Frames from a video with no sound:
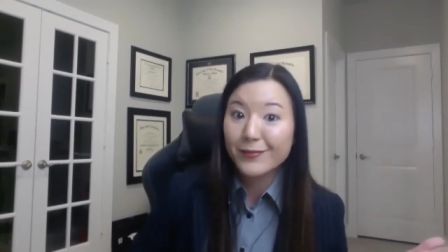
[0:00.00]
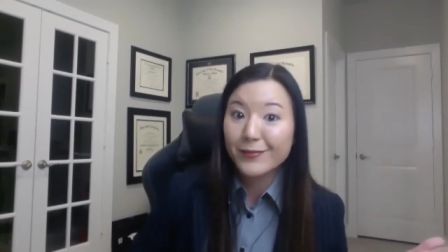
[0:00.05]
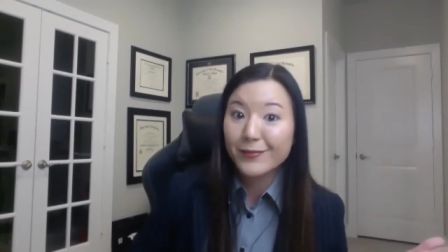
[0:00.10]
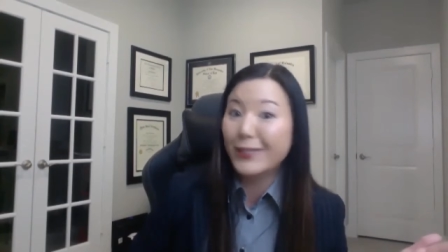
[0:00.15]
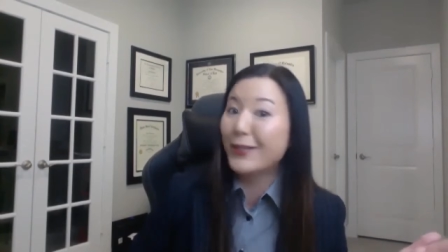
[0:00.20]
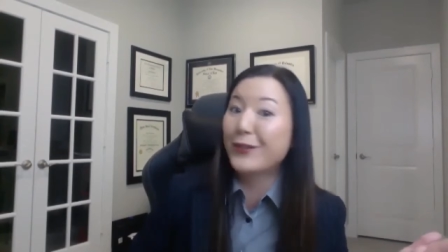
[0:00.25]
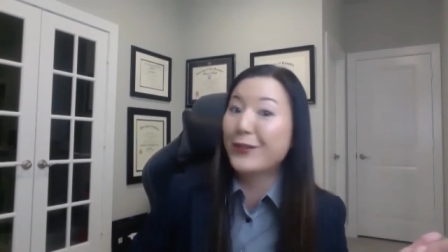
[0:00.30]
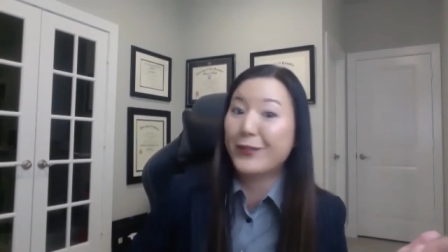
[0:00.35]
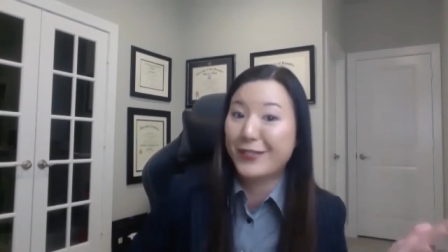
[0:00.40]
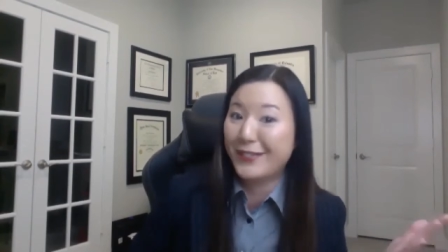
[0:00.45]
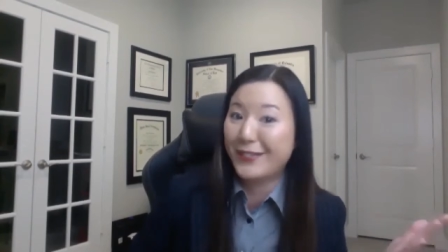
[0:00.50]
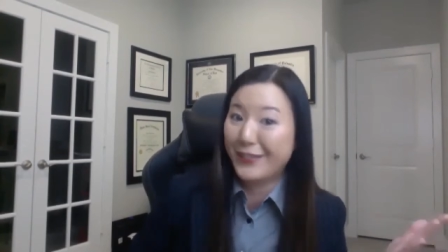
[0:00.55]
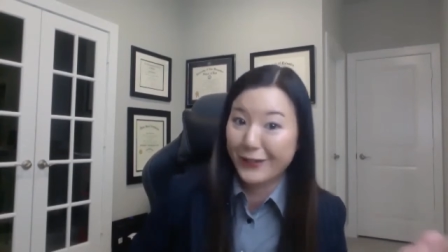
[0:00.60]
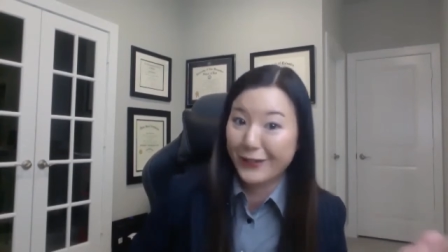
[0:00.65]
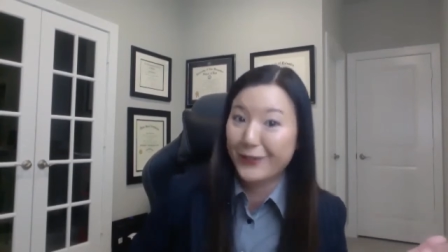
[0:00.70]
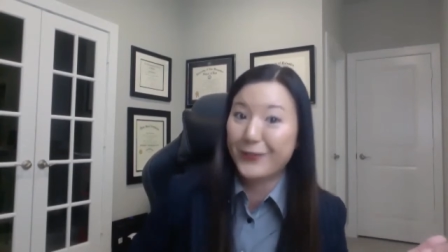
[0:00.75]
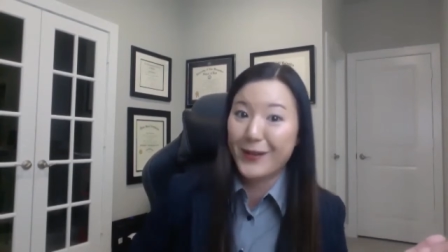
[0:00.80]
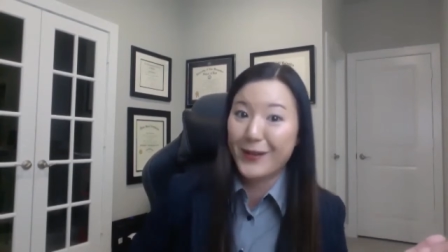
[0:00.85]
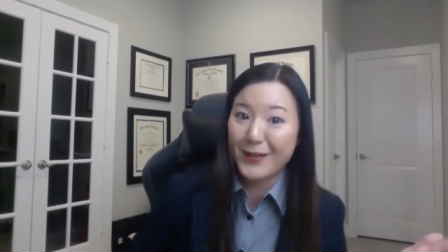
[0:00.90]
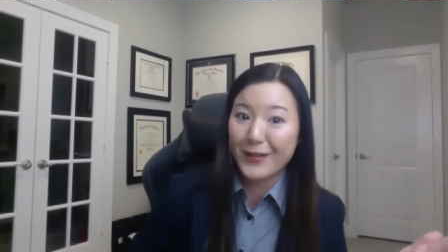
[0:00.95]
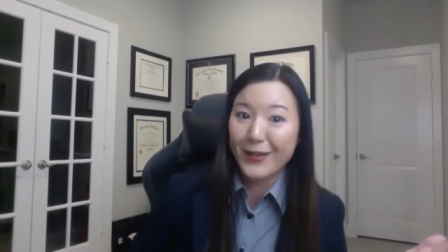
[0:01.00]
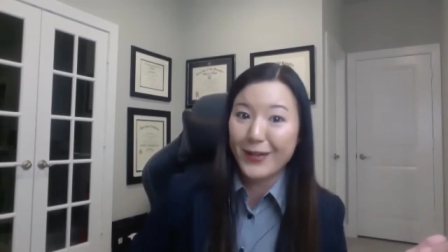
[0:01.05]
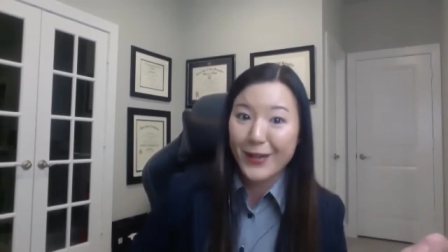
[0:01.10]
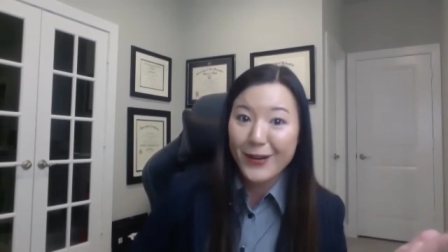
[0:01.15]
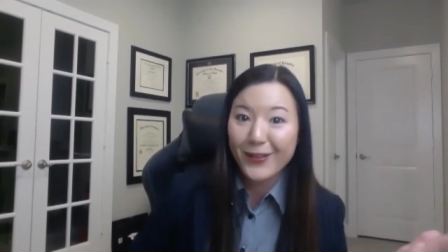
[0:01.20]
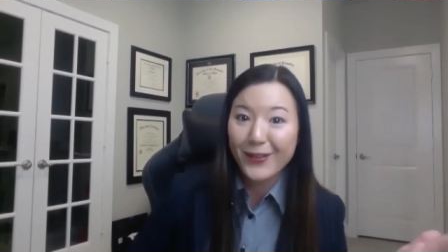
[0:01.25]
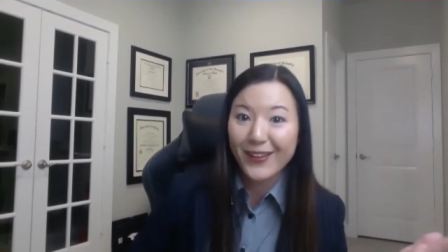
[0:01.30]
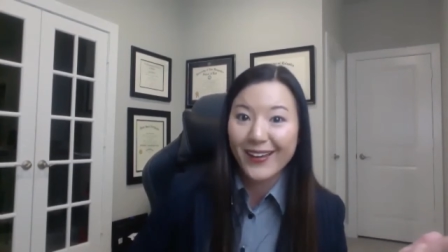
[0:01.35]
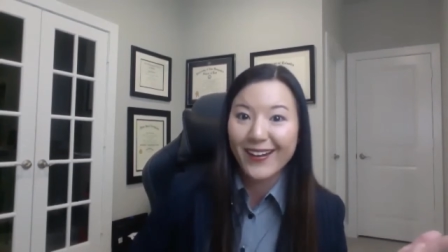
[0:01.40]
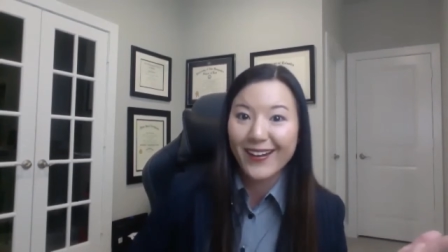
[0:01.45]
do you still want to
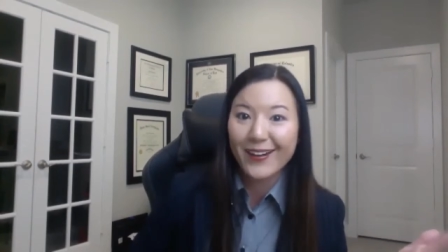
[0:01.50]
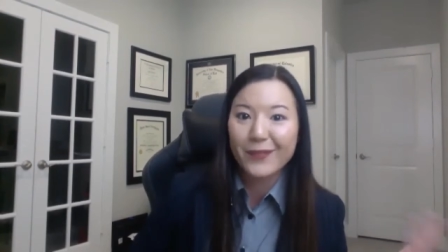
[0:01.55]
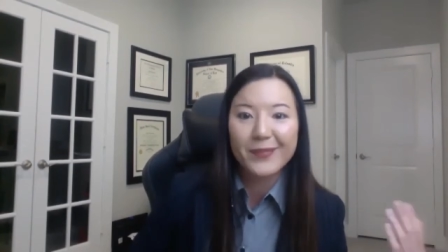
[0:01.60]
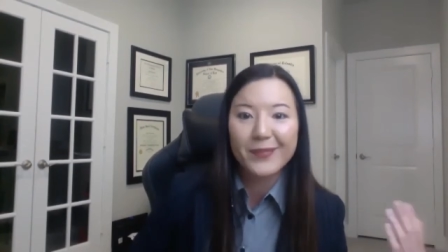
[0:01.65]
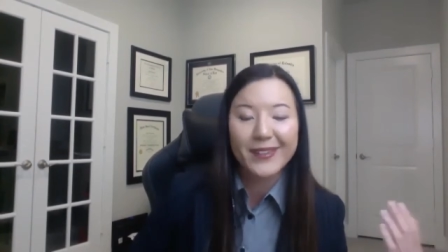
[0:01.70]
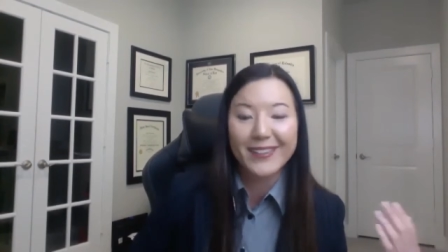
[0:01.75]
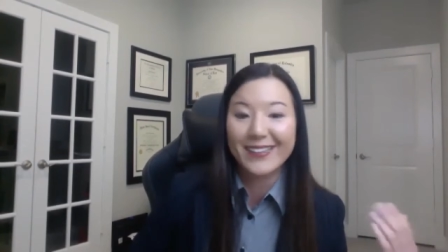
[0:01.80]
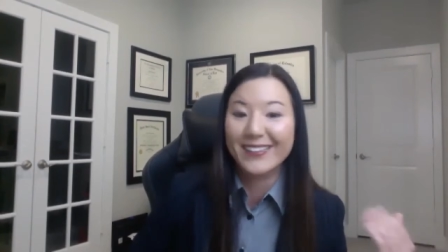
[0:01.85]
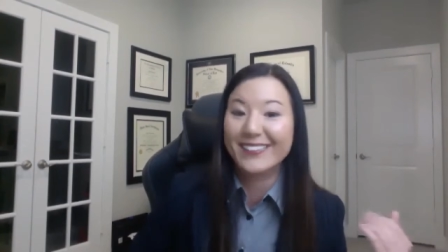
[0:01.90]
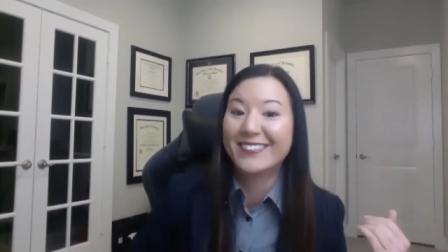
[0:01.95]
go there? Because